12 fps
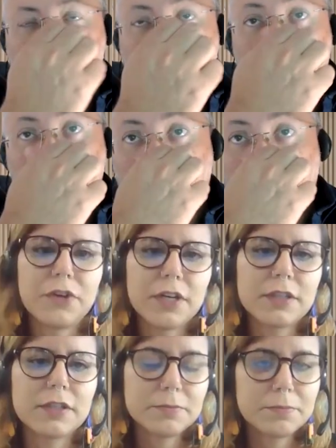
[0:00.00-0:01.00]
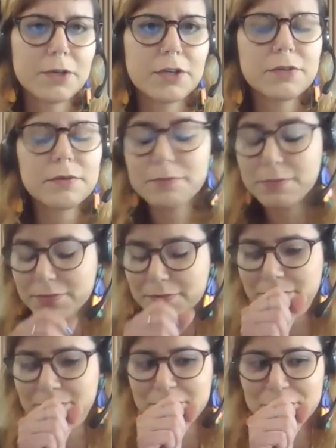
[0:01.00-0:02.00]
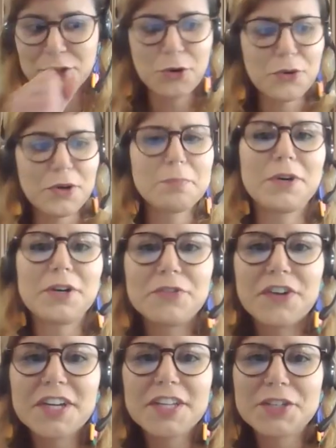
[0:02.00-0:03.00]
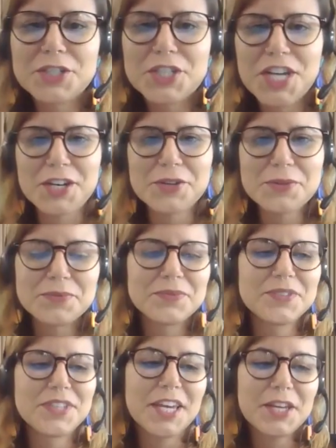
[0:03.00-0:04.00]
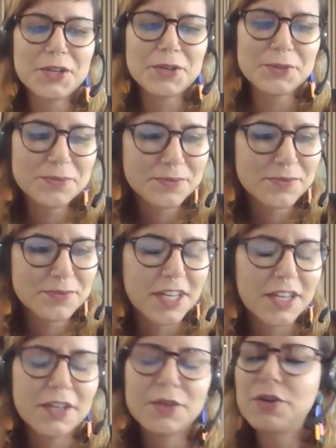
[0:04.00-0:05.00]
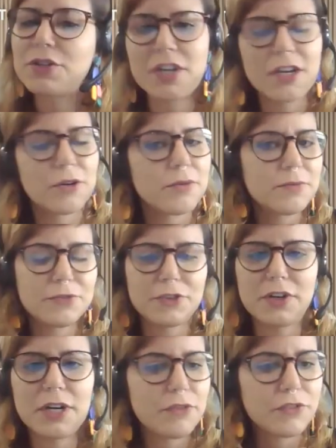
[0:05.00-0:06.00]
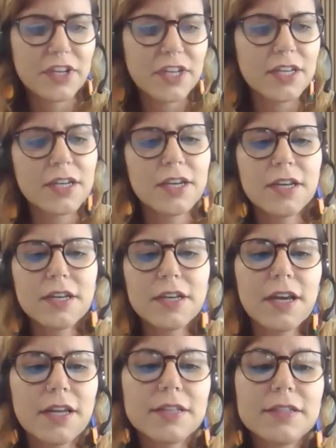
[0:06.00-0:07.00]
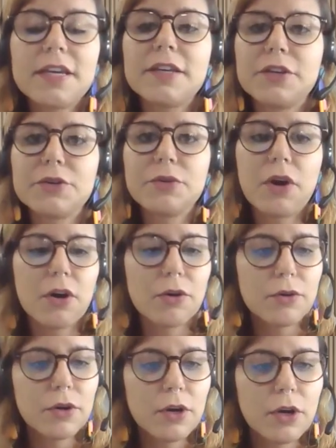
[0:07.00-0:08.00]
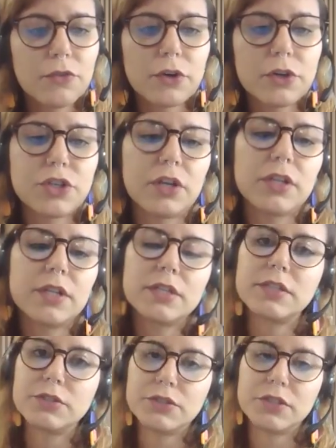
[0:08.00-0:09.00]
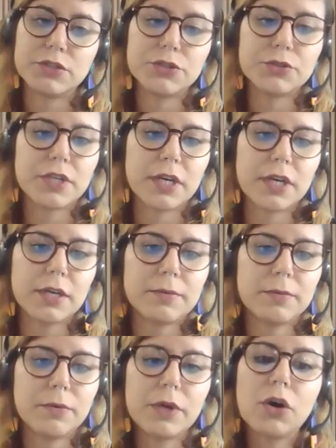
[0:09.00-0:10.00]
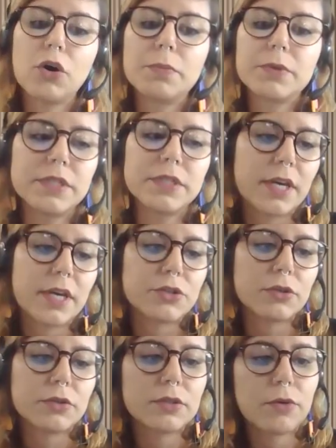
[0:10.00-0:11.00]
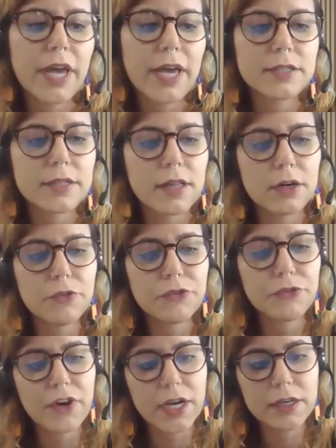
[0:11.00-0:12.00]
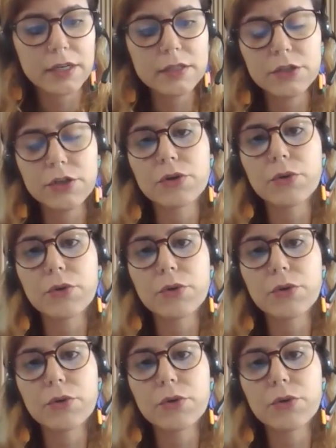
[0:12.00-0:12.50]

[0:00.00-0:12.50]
Perfect. Per Sorry, perfect, Rogério. Thank you. Thank you, Rogério, for everything. And thank you all for joining us today. We hope this session has clarified your